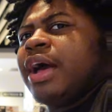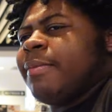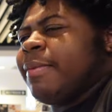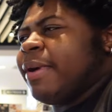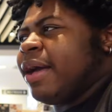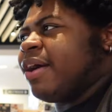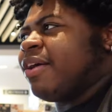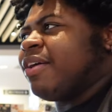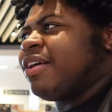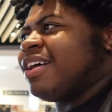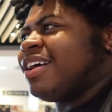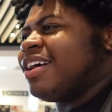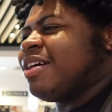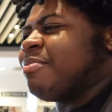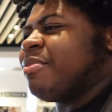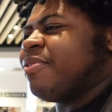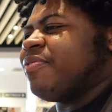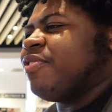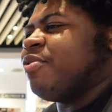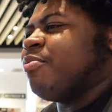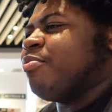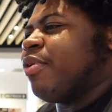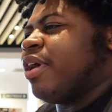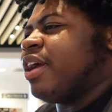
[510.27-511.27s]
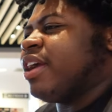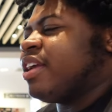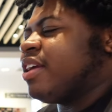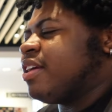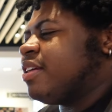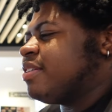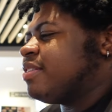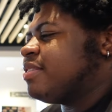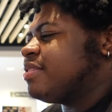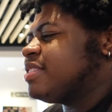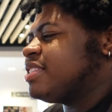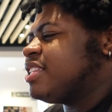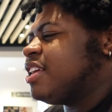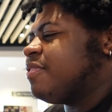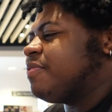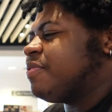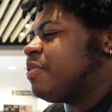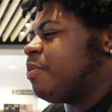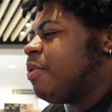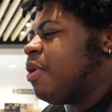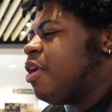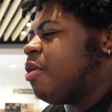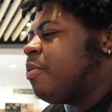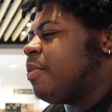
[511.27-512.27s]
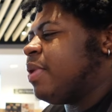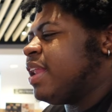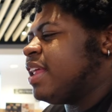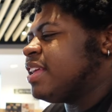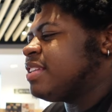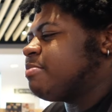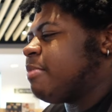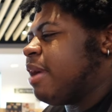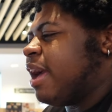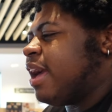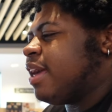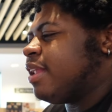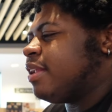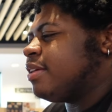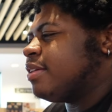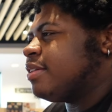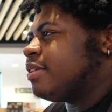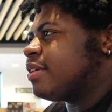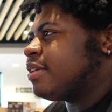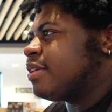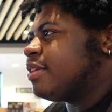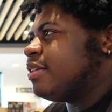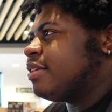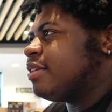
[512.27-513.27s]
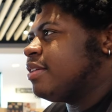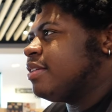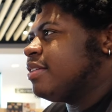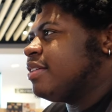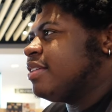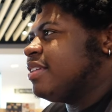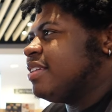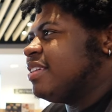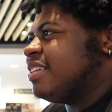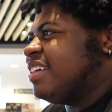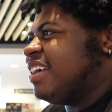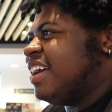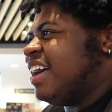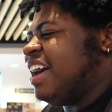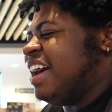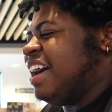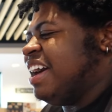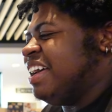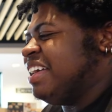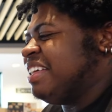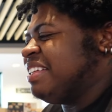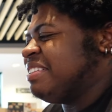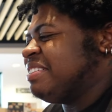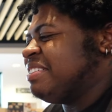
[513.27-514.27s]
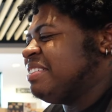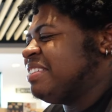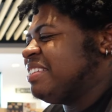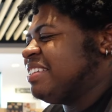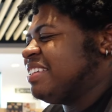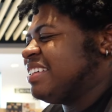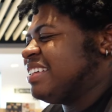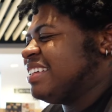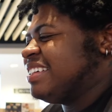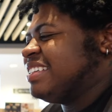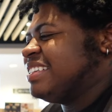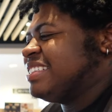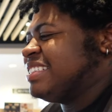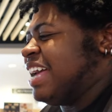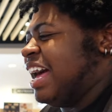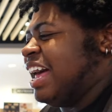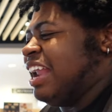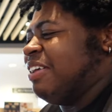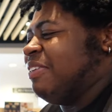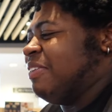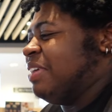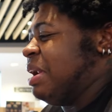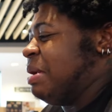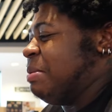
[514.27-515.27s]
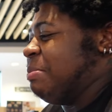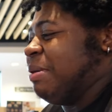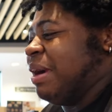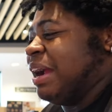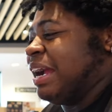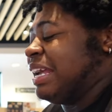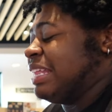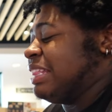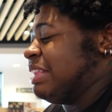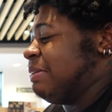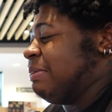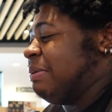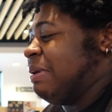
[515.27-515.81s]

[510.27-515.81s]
about if you break your shrimp the wrong way, that's bad luck? Because I don't want to break it the